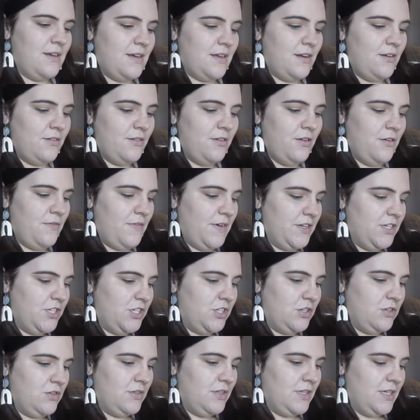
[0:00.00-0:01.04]
don't know if I
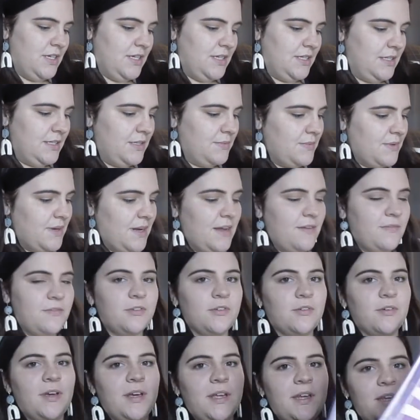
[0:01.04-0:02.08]
showed this, but I have
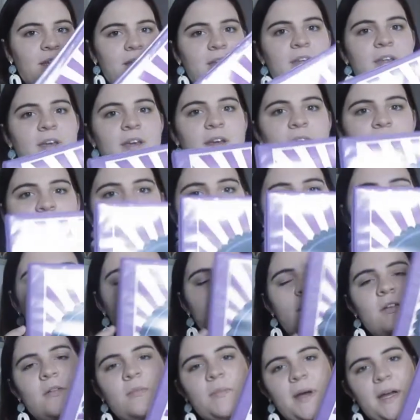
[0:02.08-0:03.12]
created a
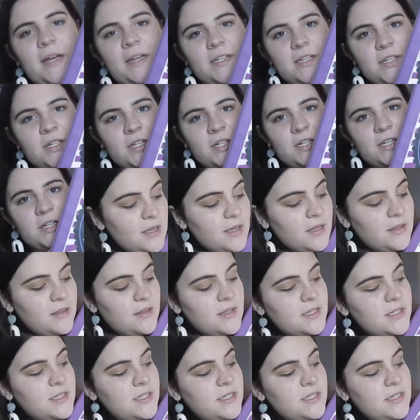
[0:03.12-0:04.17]
little binder.
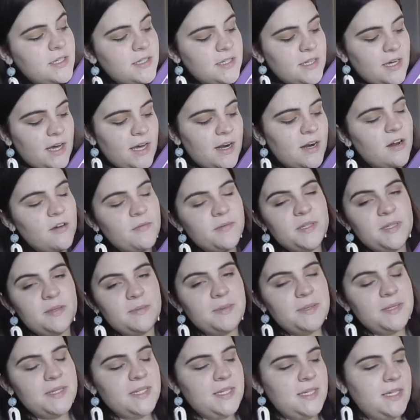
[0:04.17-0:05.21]
This is, I got it off
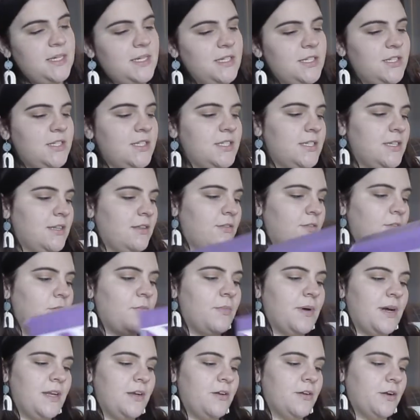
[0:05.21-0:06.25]
TPT. It's just a little
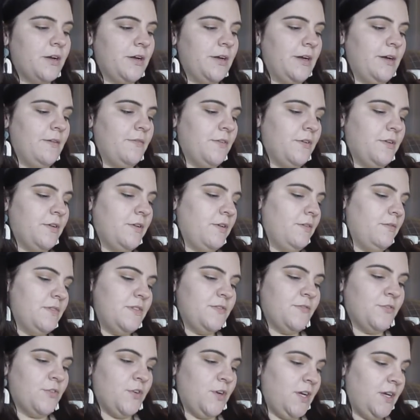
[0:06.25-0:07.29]
binder cover. It was
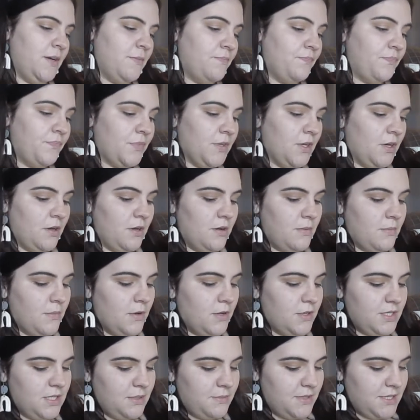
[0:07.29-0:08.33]
free
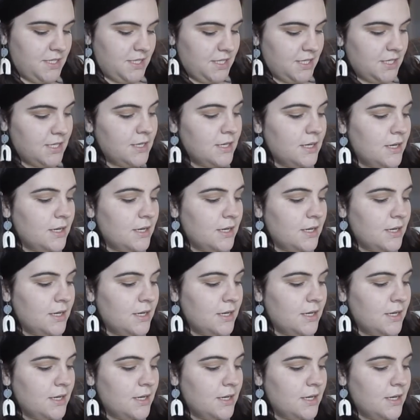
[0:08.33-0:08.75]
on TPT.